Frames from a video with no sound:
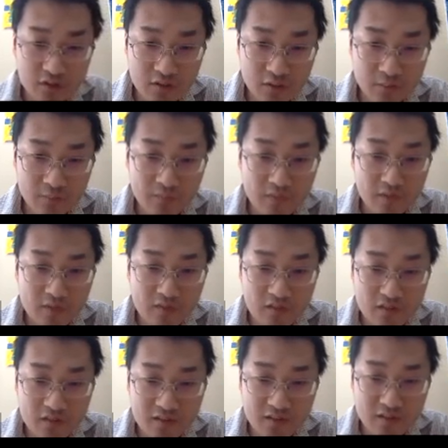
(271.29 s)
the
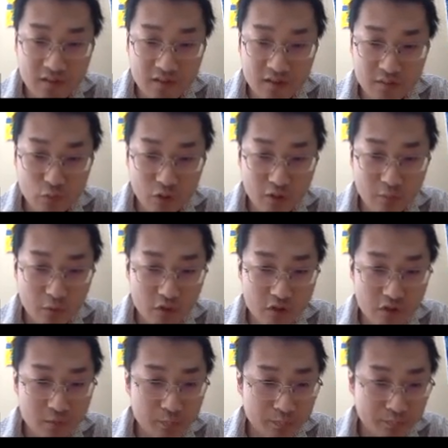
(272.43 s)
standard Brownian
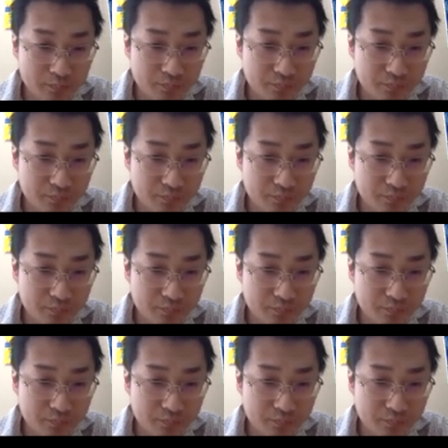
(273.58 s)
motion.